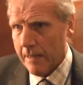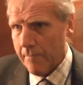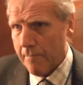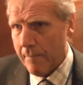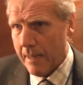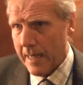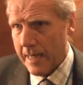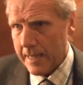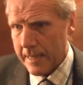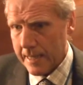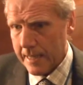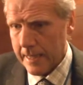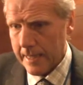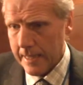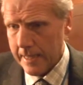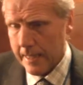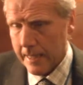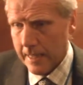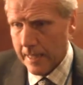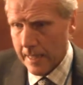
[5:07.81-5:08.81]
but
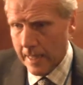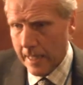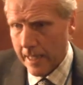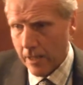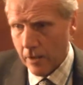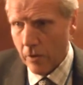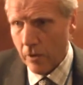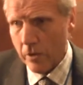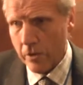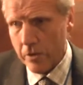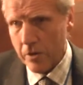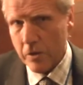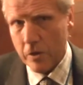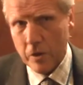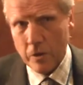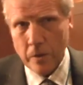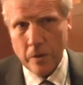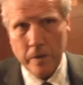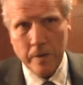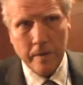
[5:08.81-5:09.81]
I
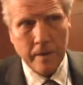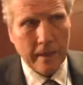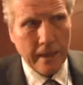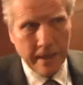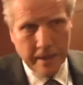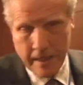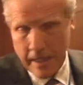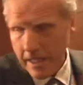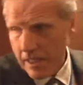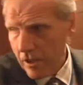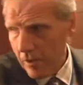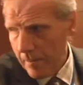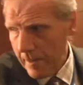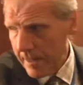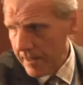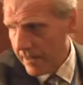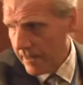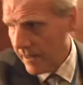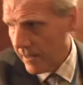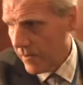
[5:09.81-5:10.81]
also, as I
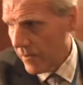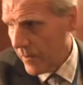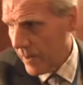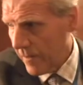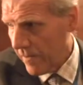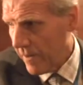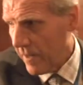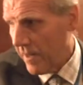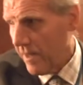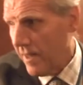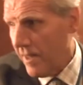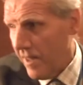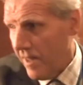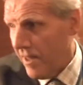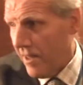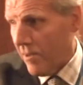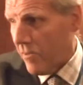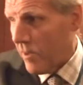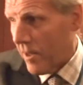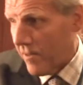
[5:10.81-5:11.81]
commented, when
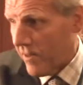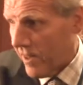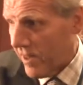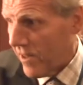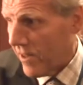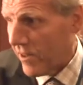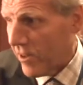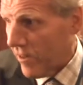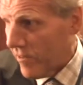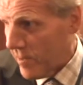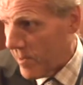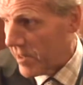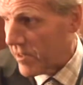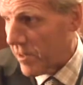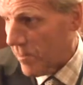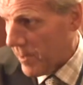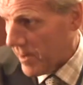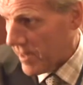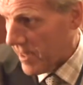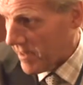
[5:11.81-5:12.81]
the government
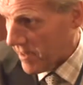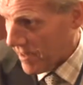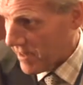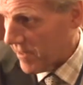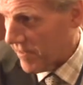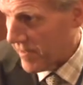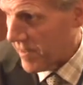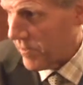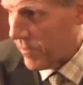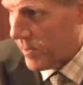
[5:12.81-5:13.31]
representatives